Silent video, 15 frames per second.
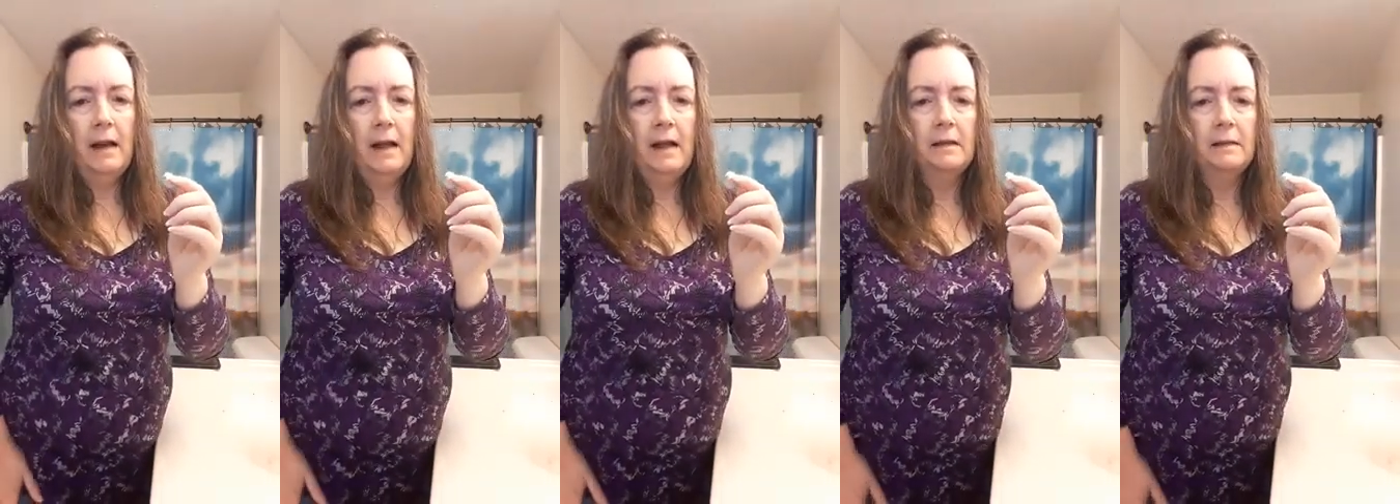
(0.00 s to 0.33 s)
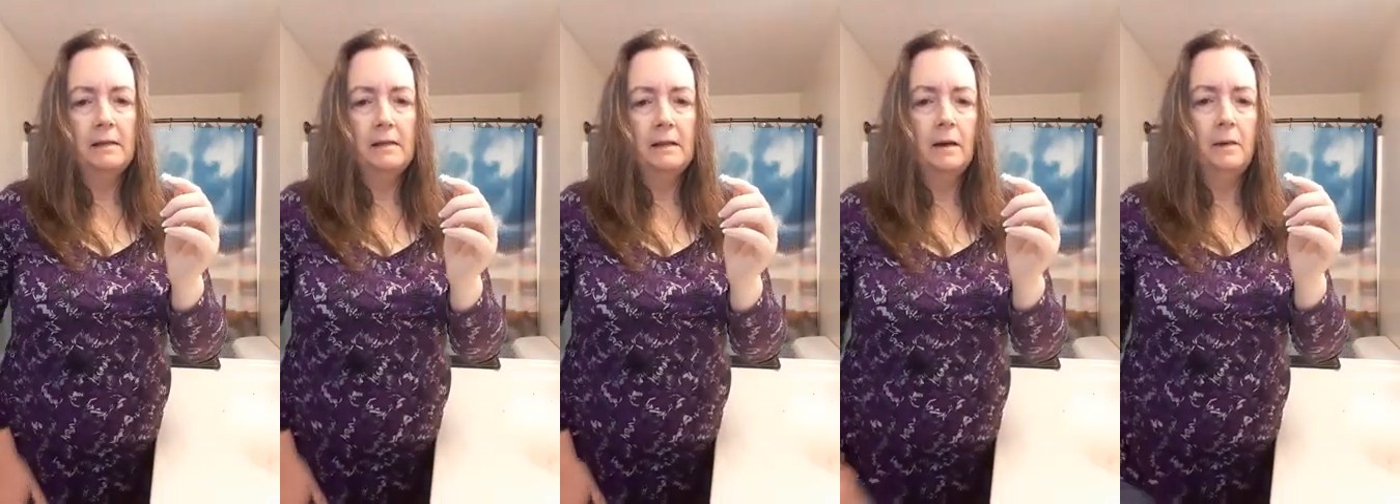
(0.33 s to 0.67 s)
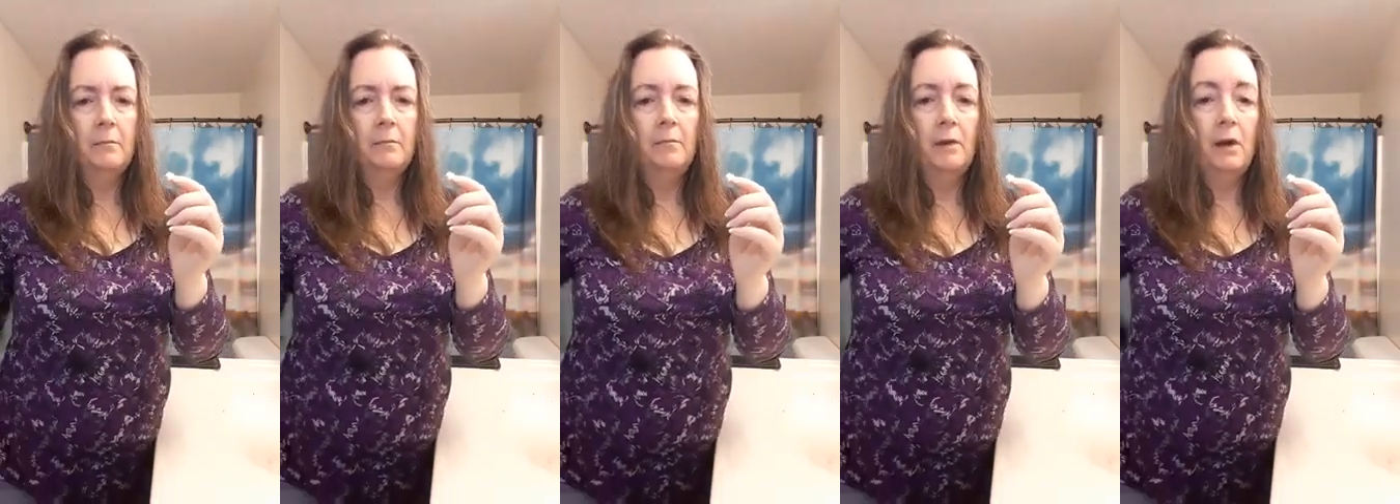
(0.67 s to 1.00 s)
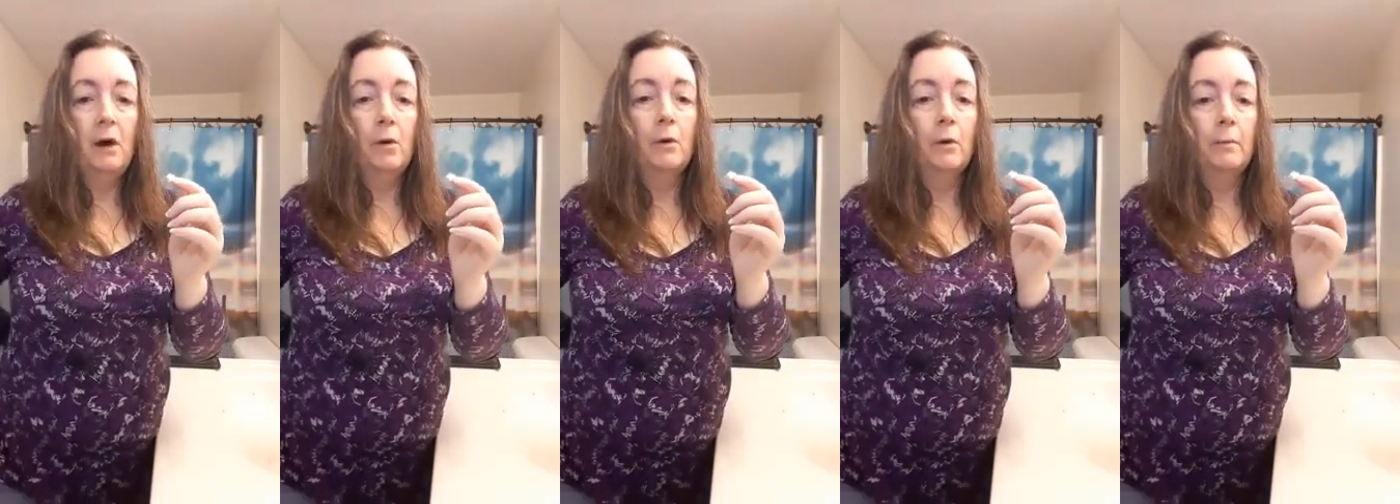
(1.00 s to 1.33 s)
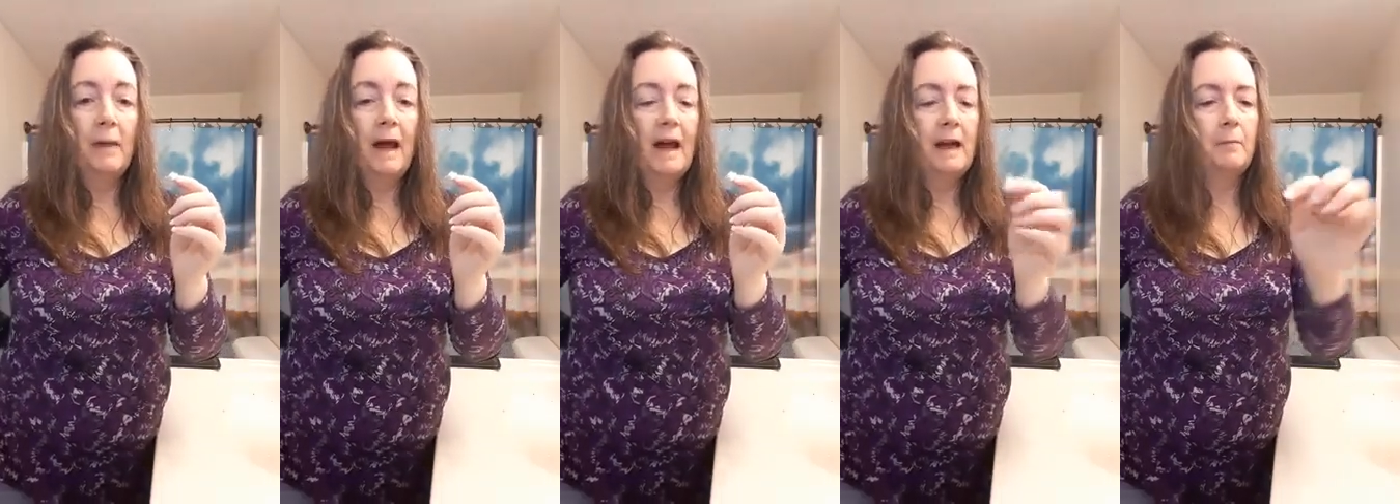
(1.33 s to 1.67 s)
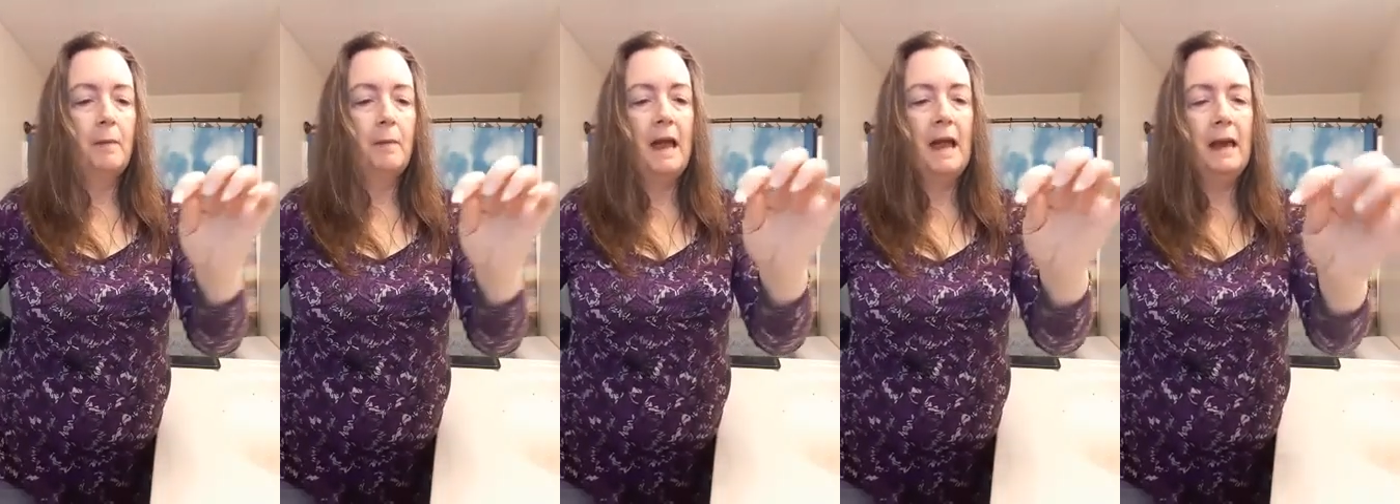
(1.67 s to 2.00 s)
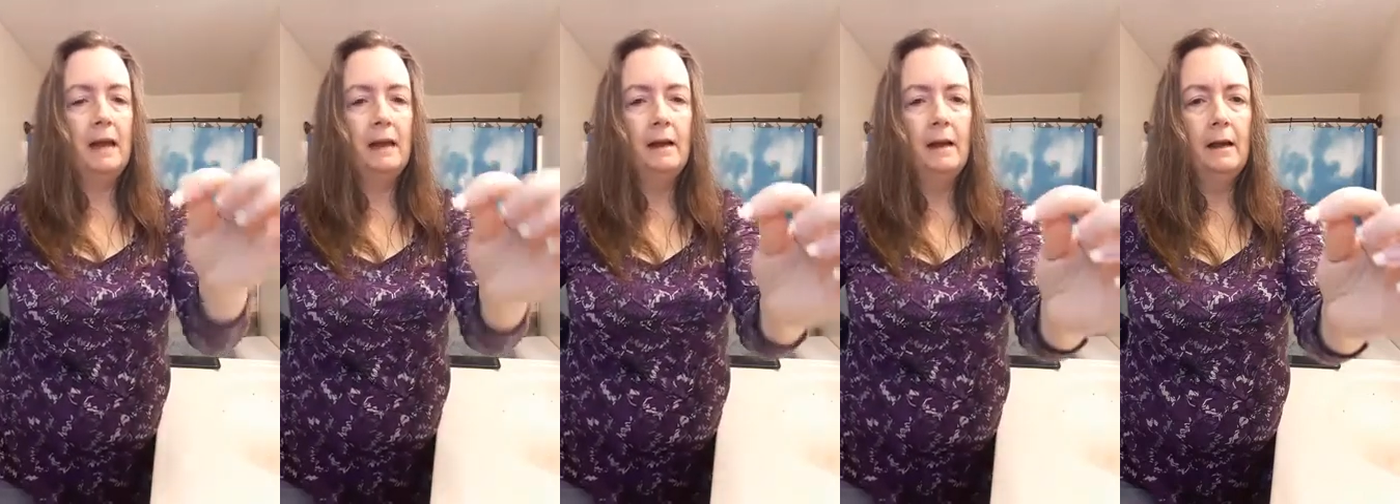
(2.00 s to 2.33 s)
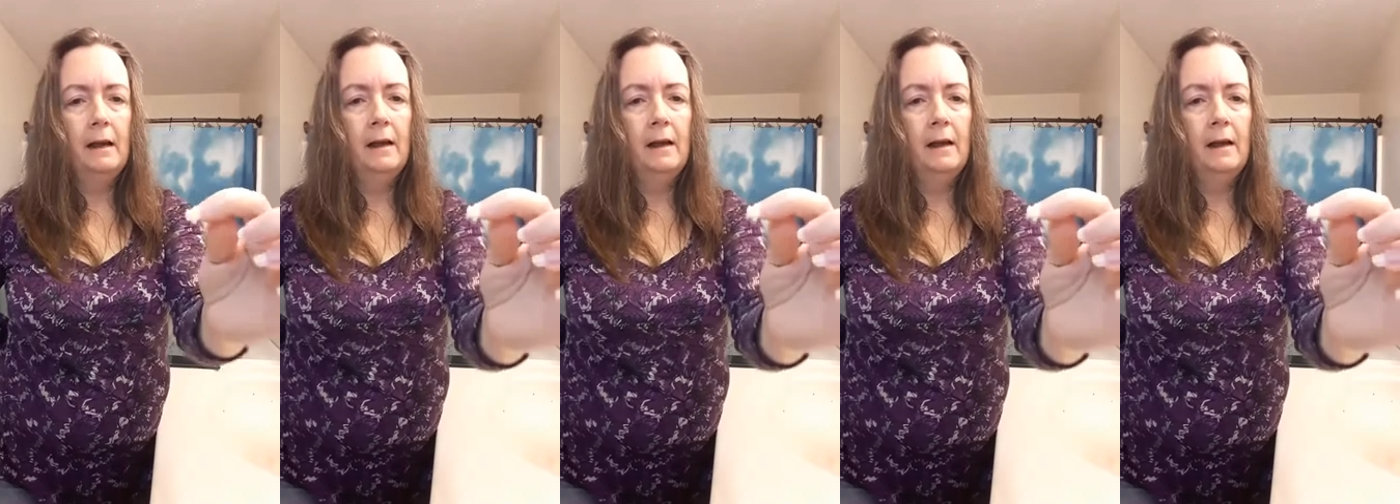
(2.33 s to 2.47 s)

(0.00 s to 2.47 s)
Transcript: and some lower back pain.